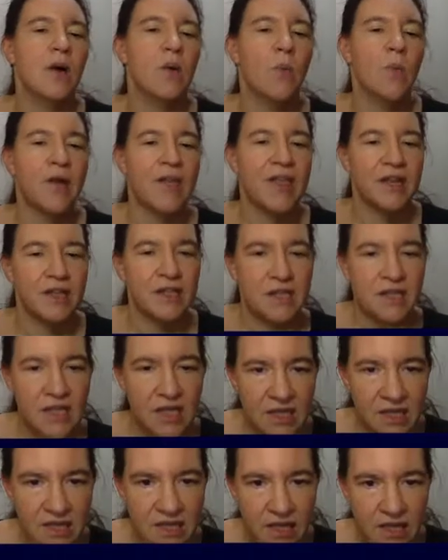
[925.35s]
Whether it is
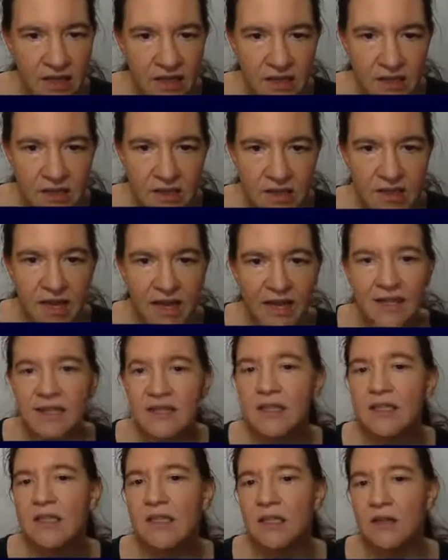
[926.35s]
easier in this case
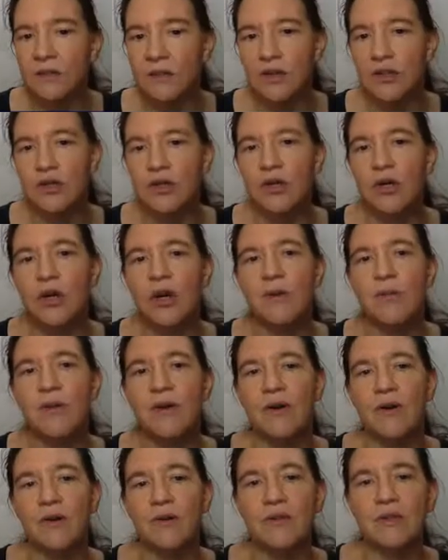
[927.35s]
is a different story
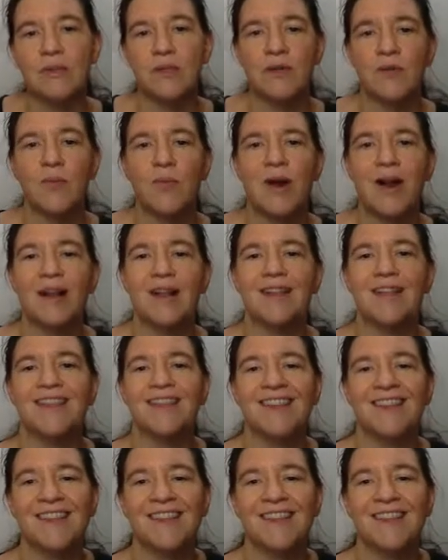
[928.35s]
because, well,